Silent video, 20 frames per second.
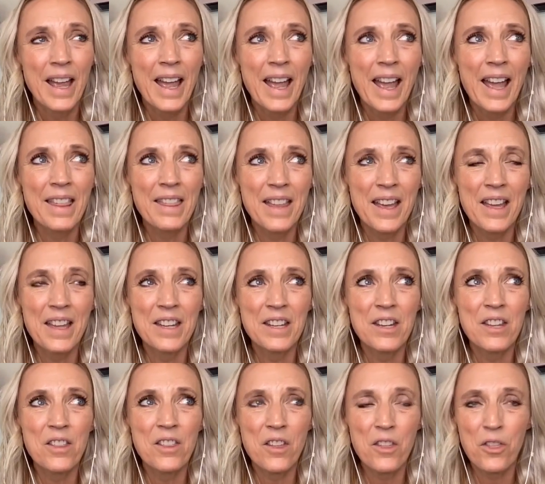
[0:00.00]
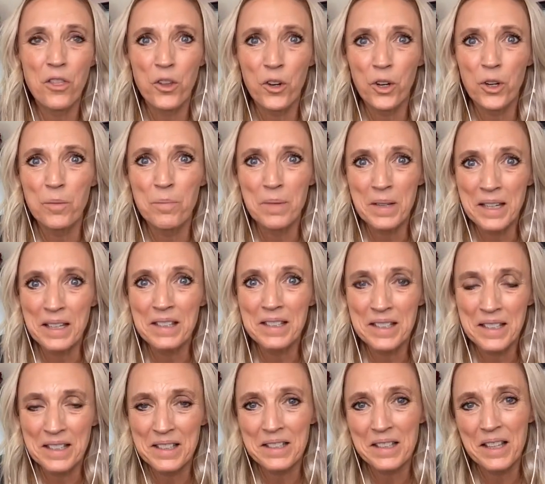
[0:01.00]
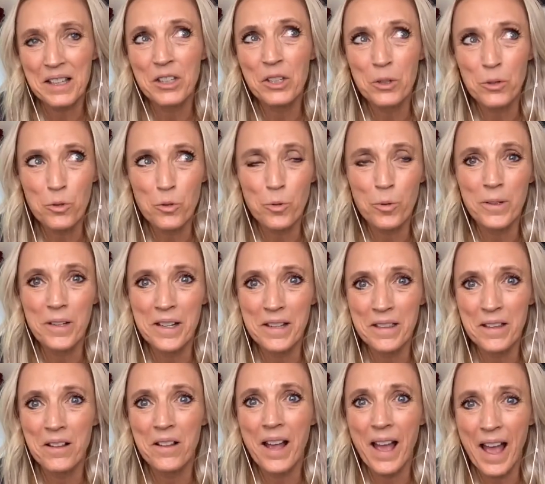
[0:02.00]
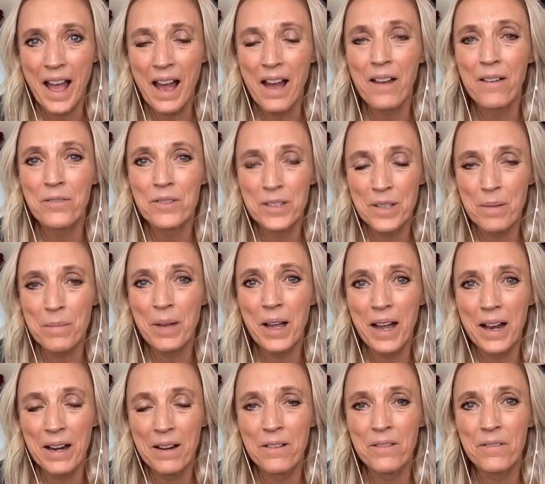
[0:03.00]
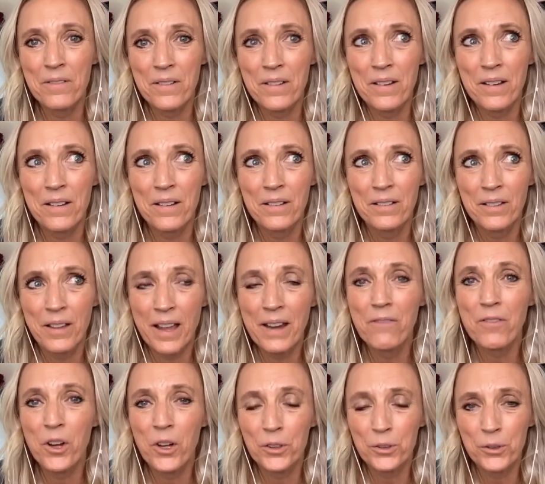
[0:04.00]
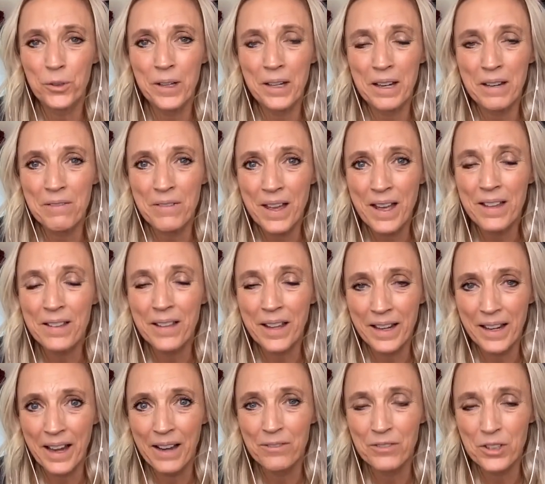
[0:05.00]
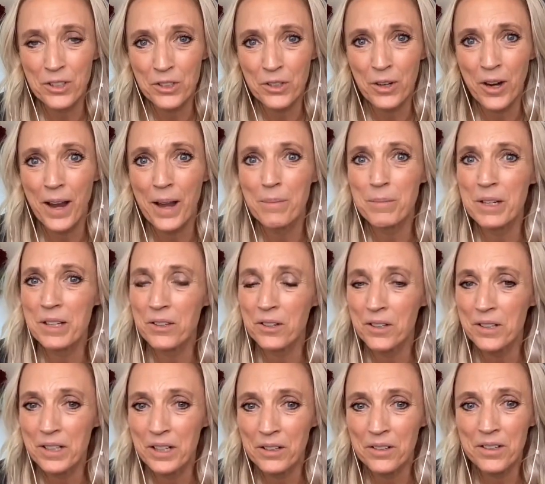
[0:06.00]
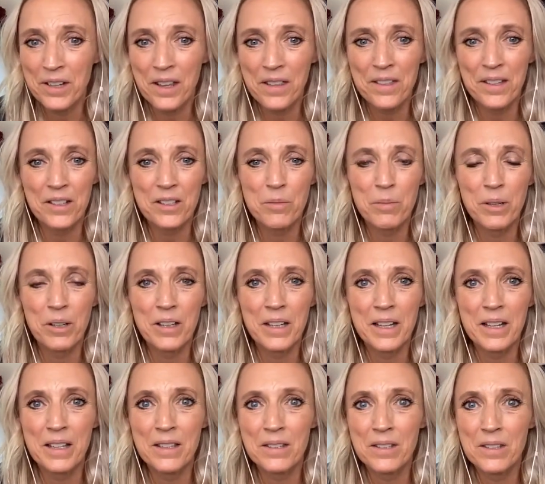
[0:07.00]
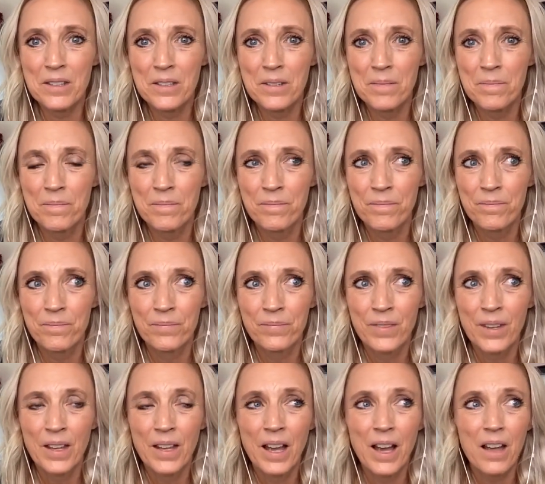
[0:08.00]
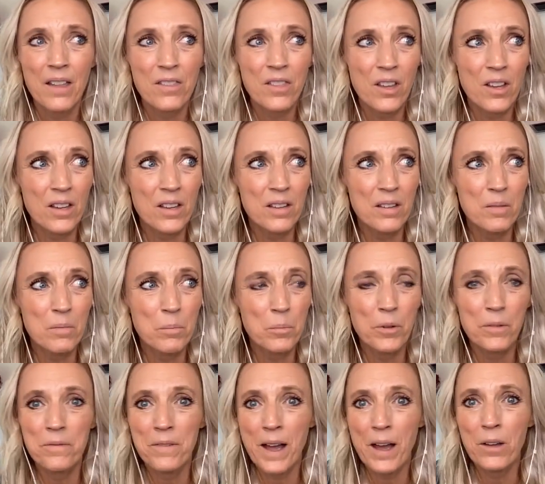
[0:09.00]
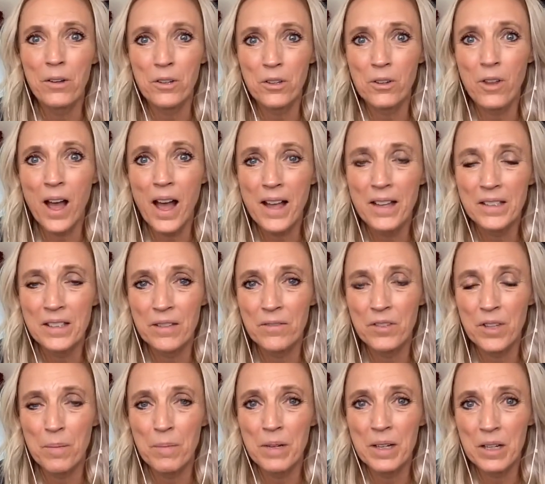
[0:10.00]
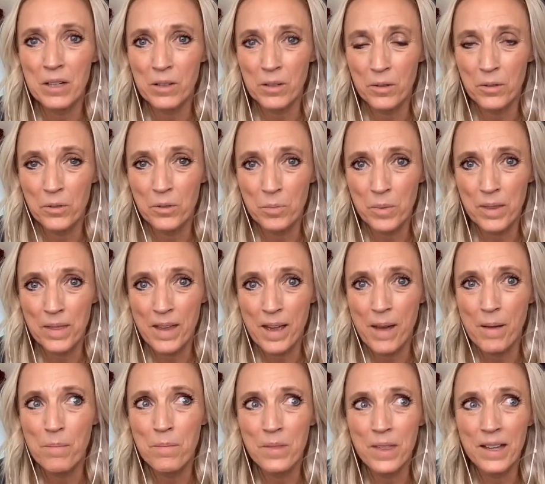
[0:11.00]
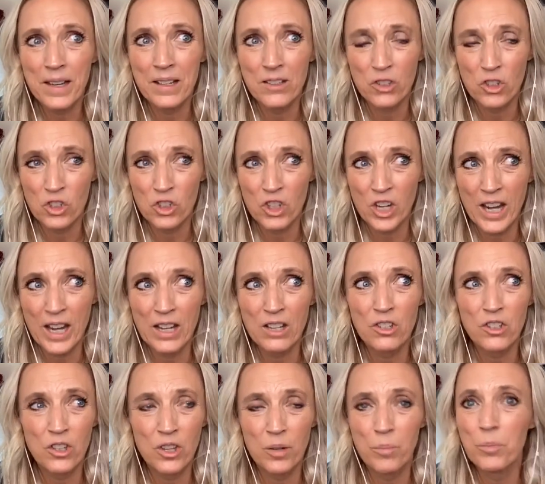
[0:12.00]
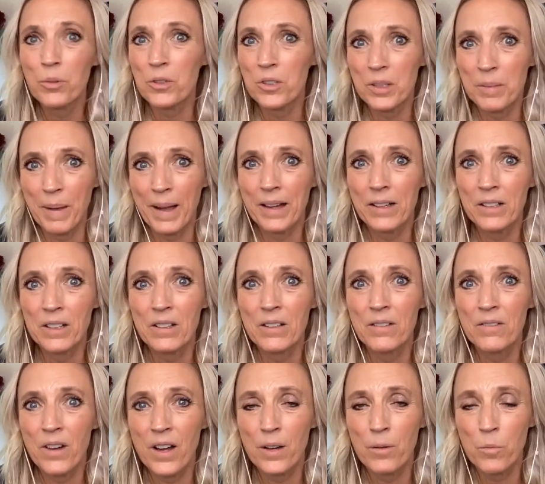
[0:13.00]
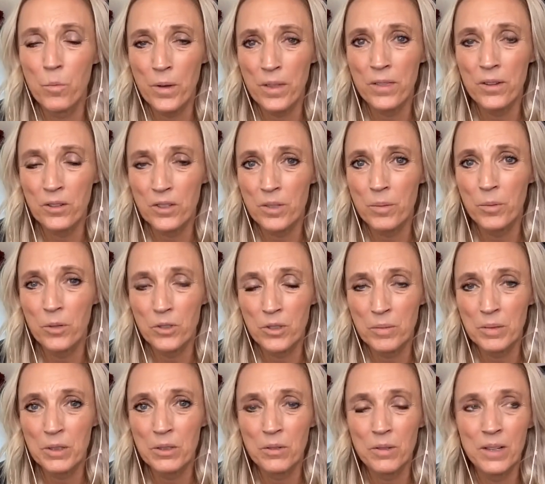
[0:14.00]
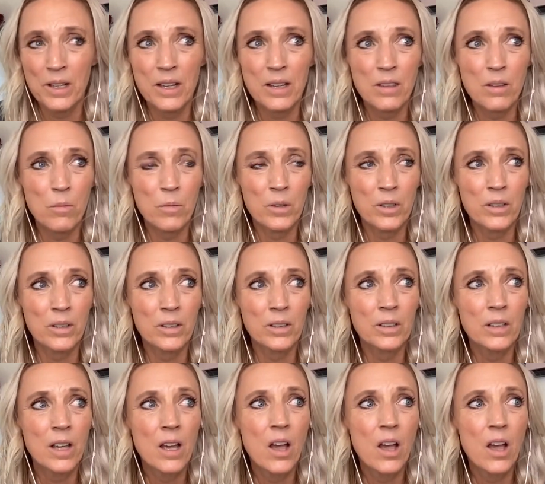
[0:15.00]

And then the third piece is that usually they'll have some kind of life altering event, like I've described, either a near death experience, the profound loss of somebody close with them that has changed their perspective on what they're supposed to be doing in the world,